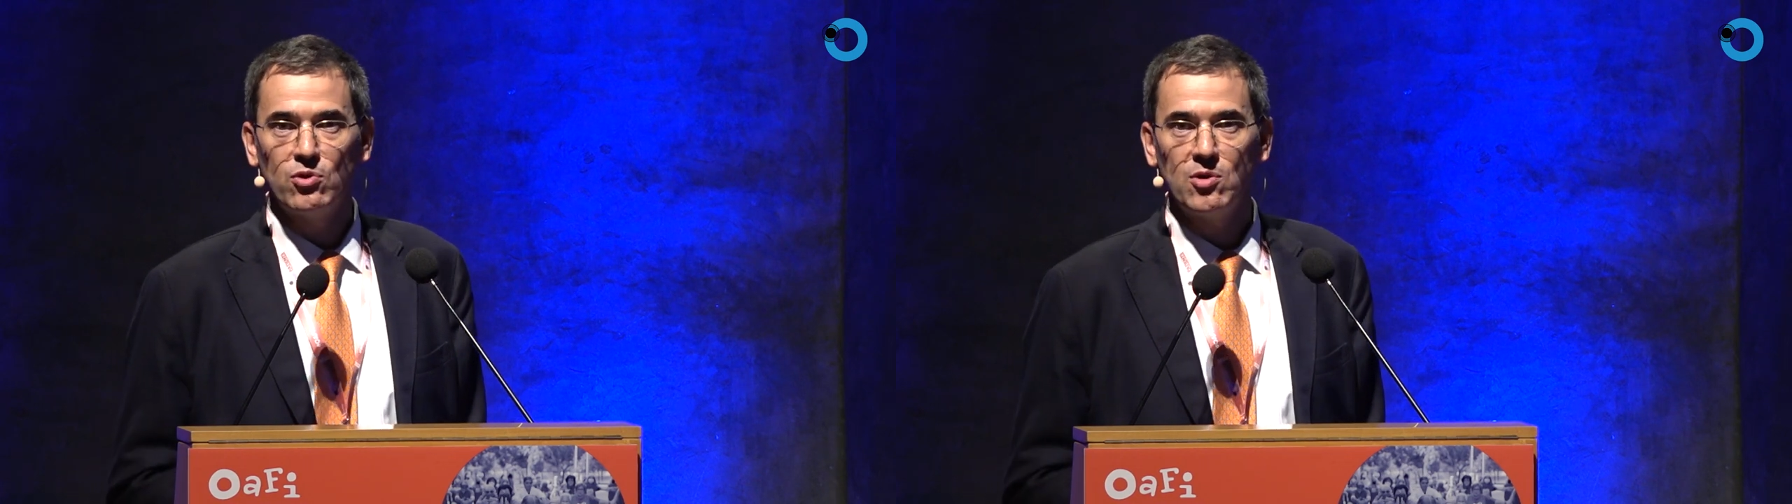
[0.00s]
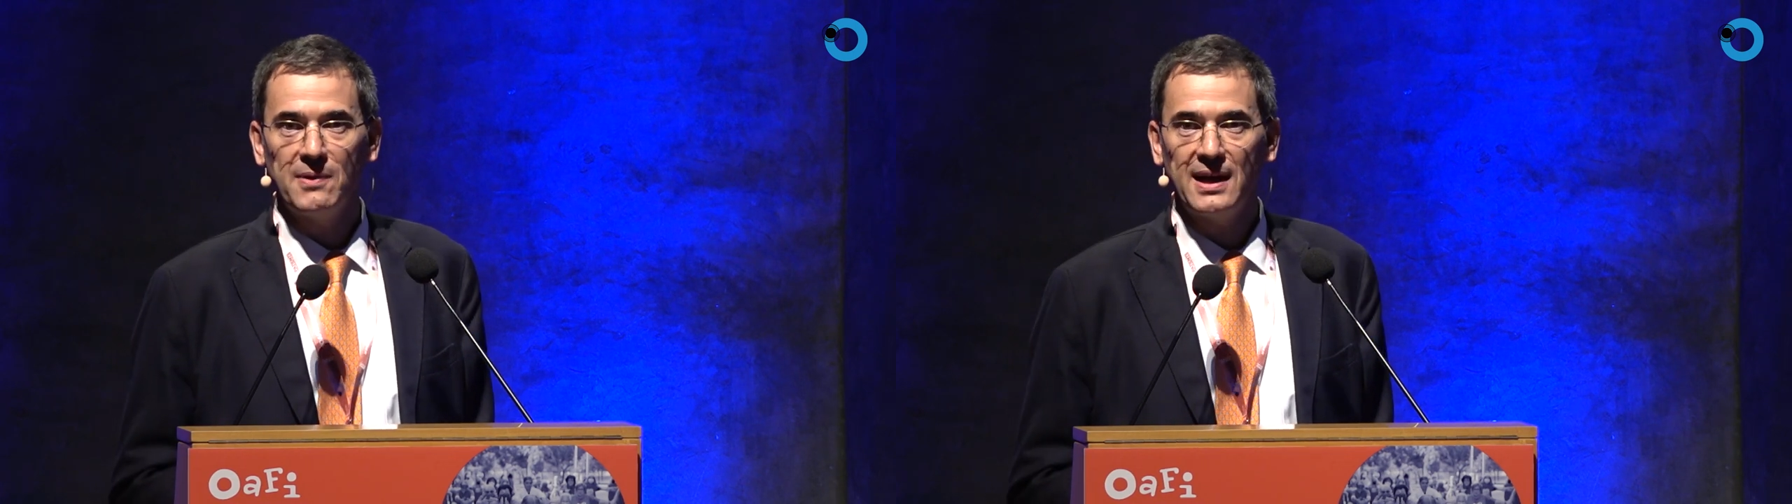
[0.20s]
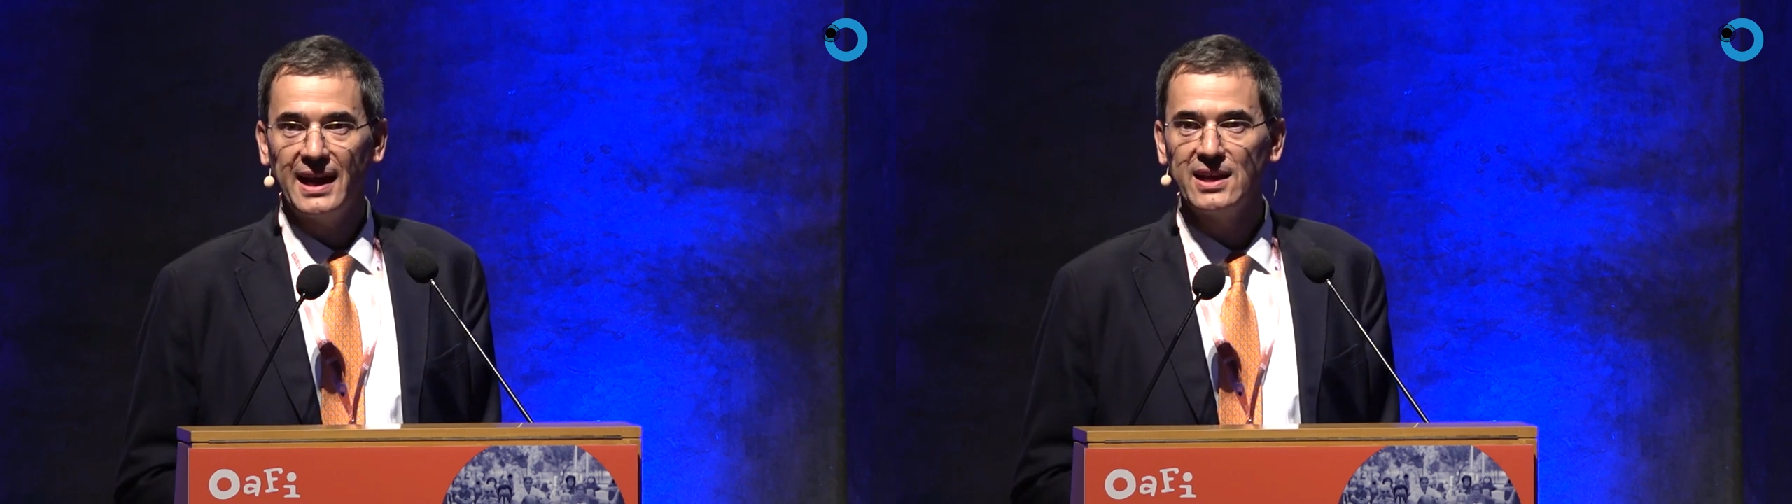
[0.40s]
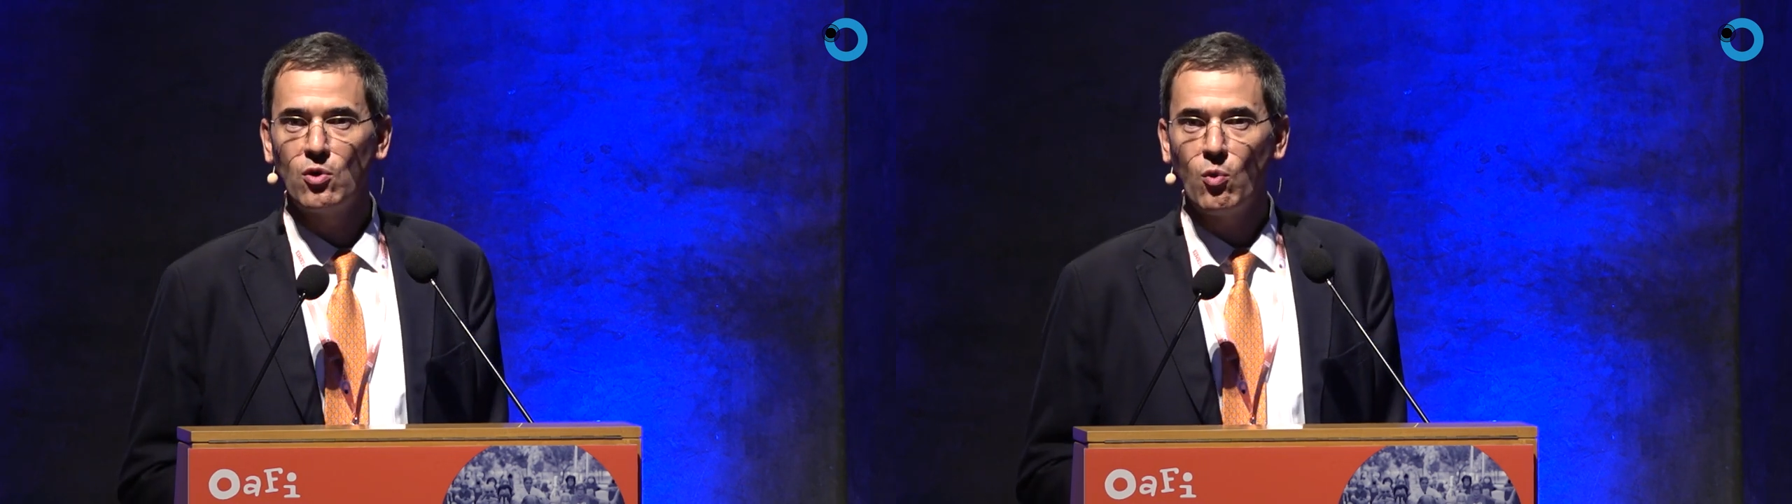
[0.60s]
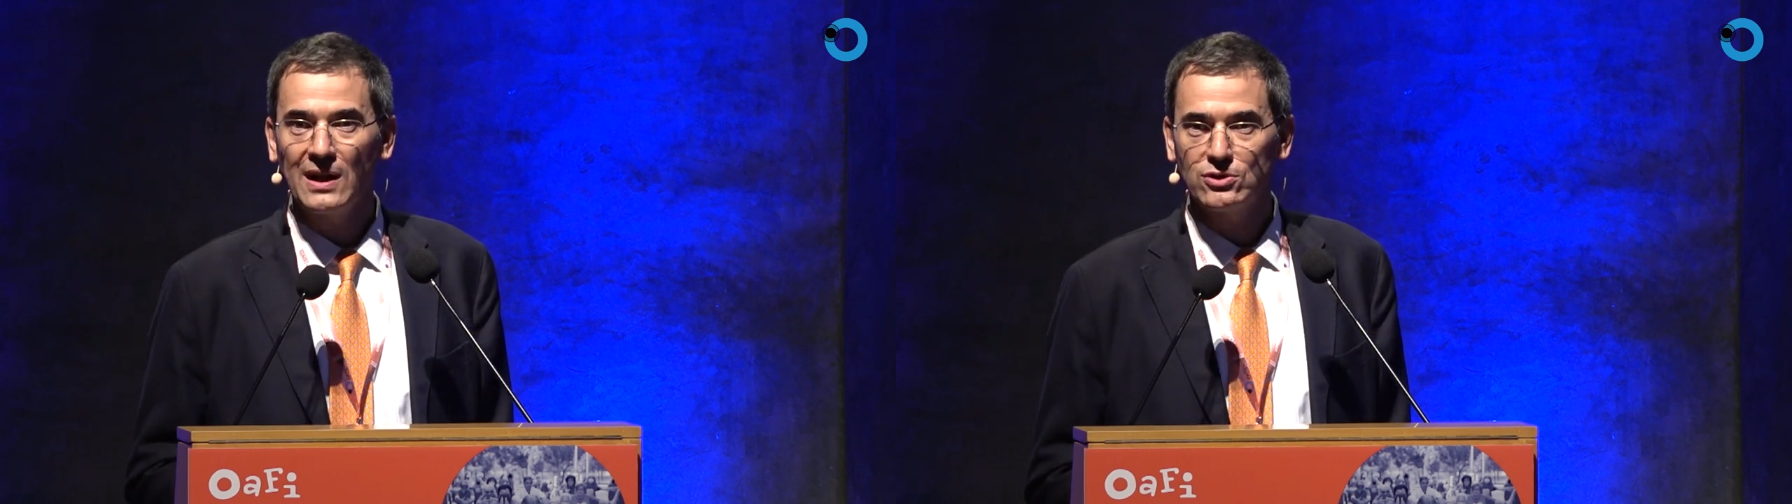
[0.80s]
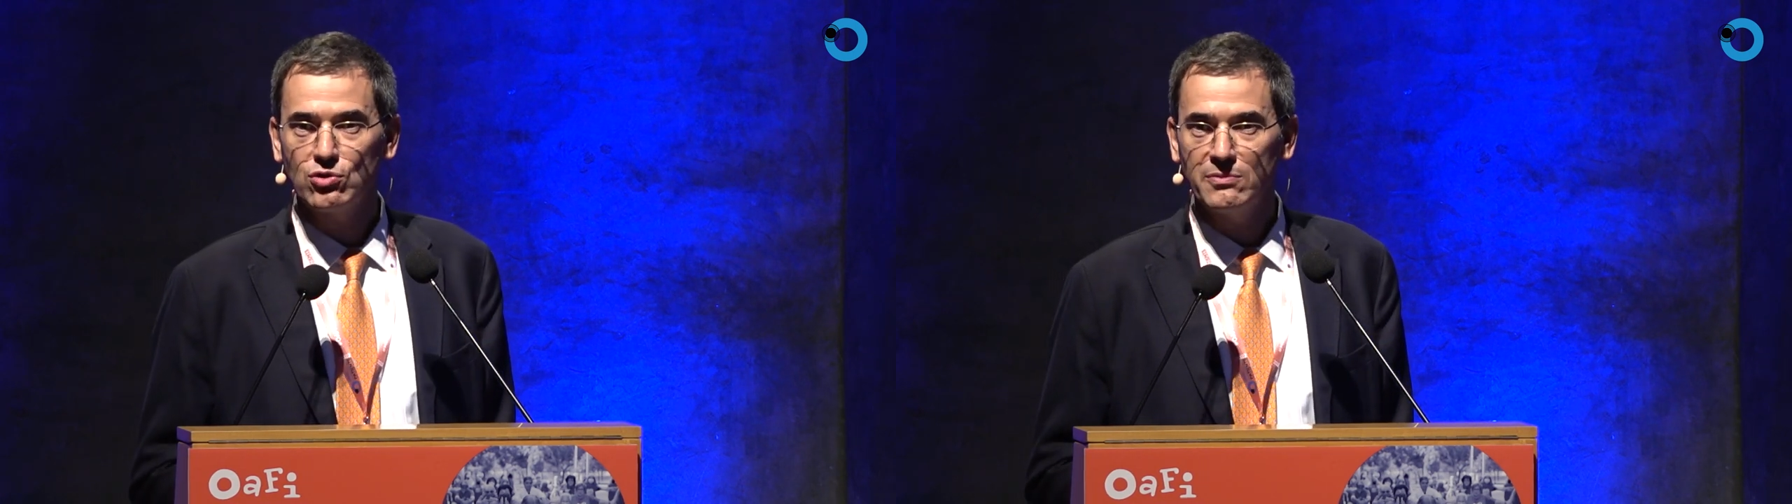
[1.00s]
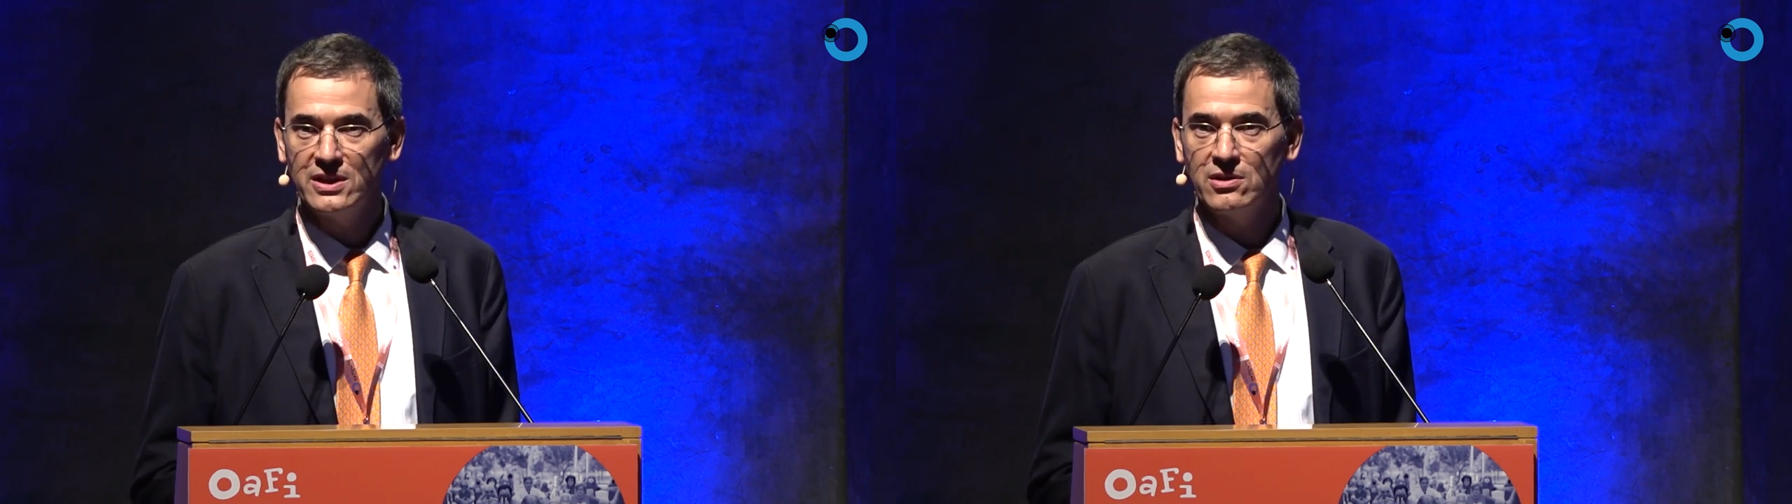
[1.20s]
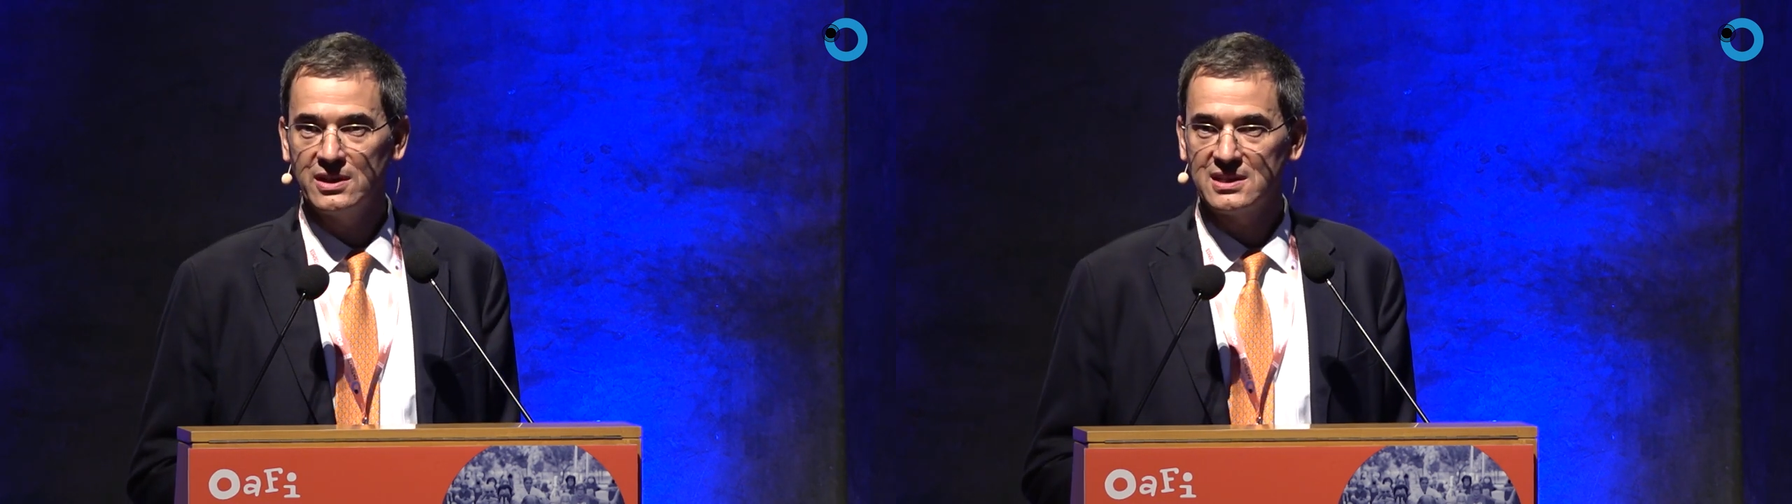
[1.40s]
especially
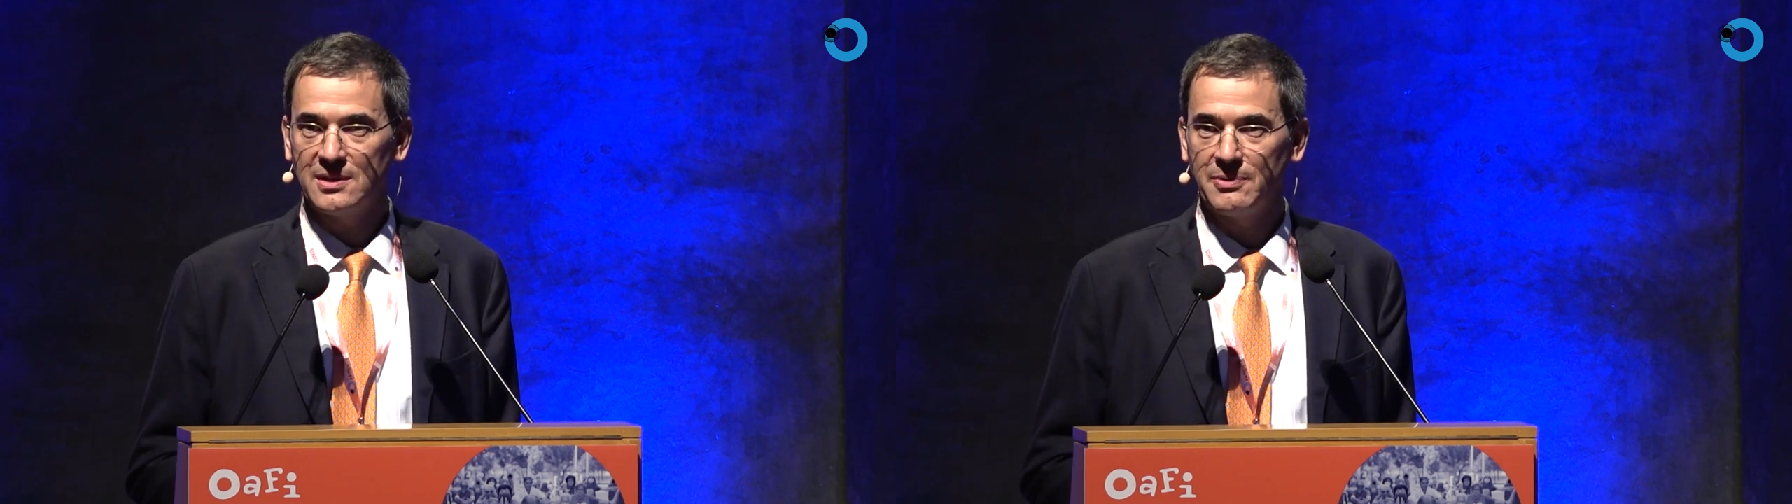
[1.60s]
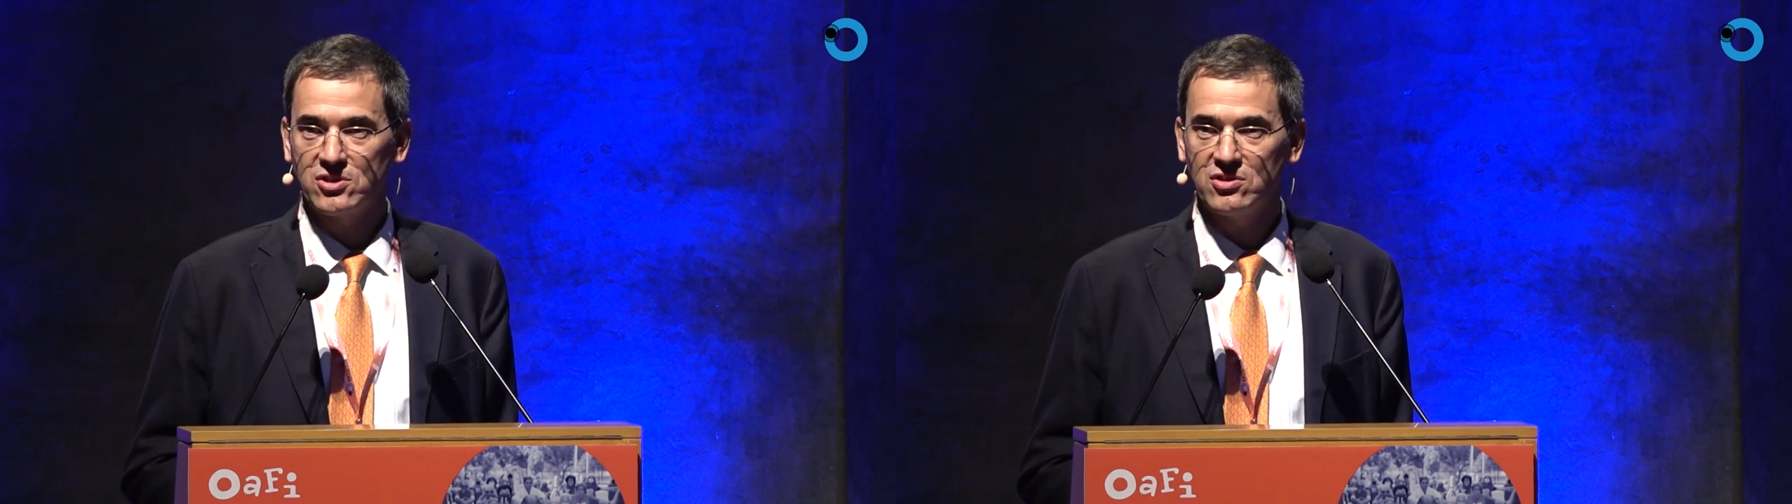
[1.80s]
in the most